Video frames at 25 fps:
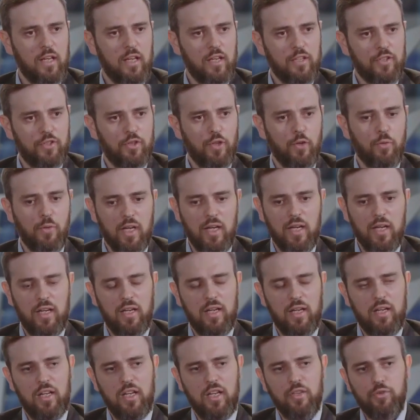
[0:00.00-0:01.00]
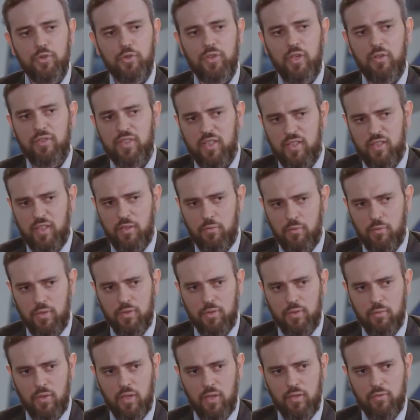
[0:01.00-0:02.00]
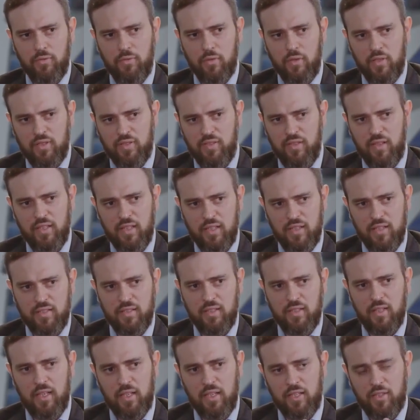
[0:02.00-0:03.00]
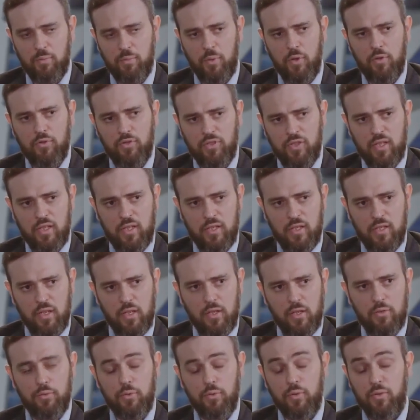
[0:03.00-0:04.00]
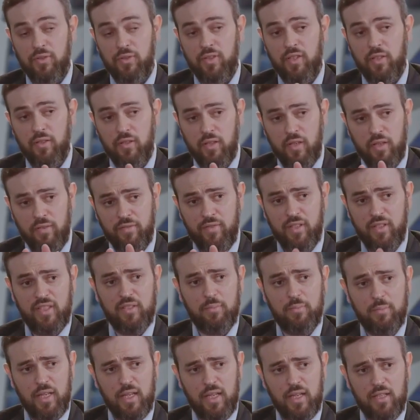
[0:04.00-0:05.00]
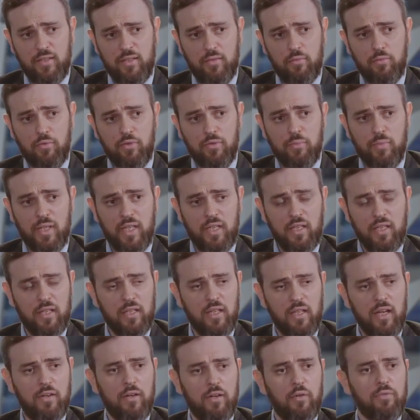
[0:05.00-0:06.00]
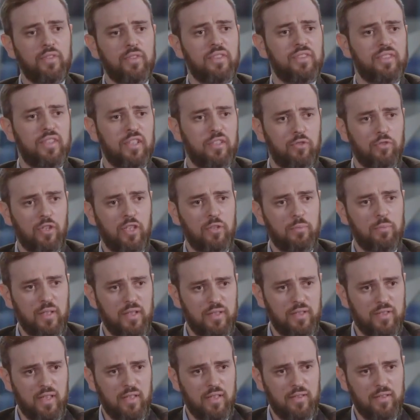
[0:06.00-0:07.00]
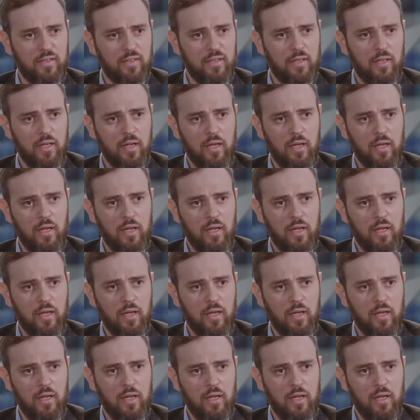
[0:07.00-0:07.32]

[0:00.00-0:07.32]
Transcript: So in 2021, Volkswagen's exposure to the EV space would be around 6 to 8%.